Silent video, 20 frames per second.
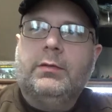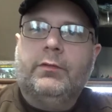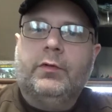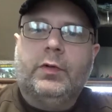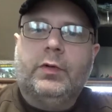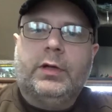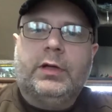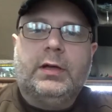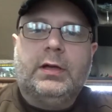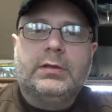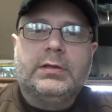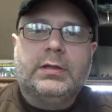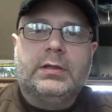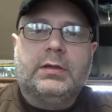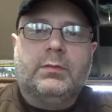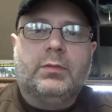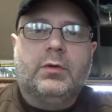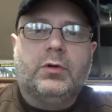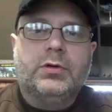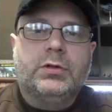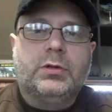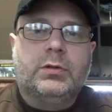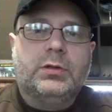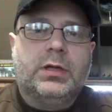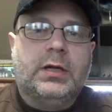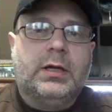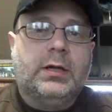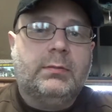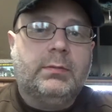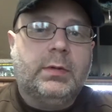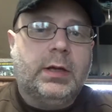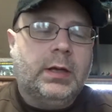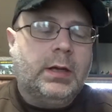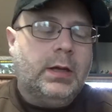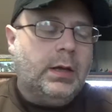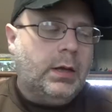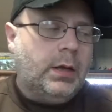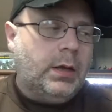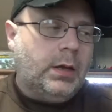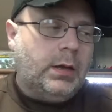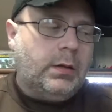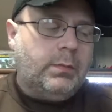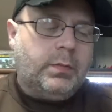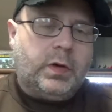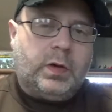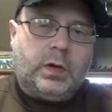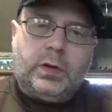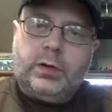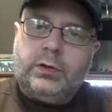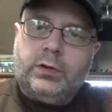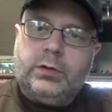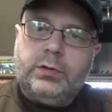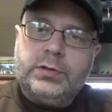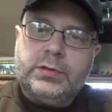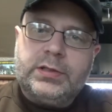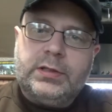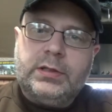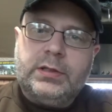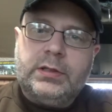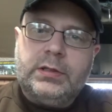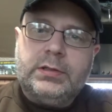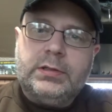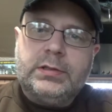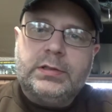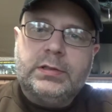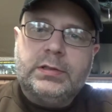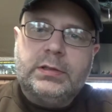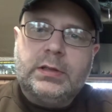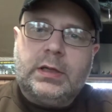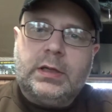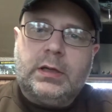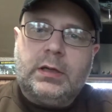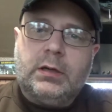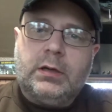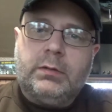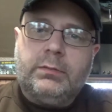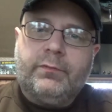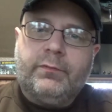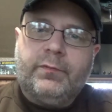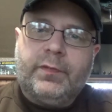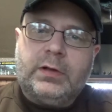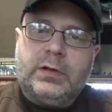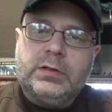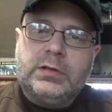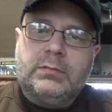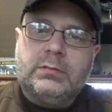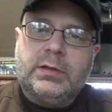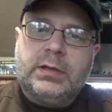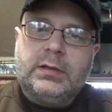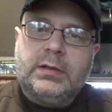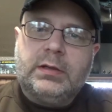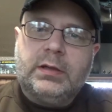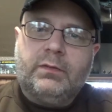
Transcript: really cuts into personal time. But good news is, found something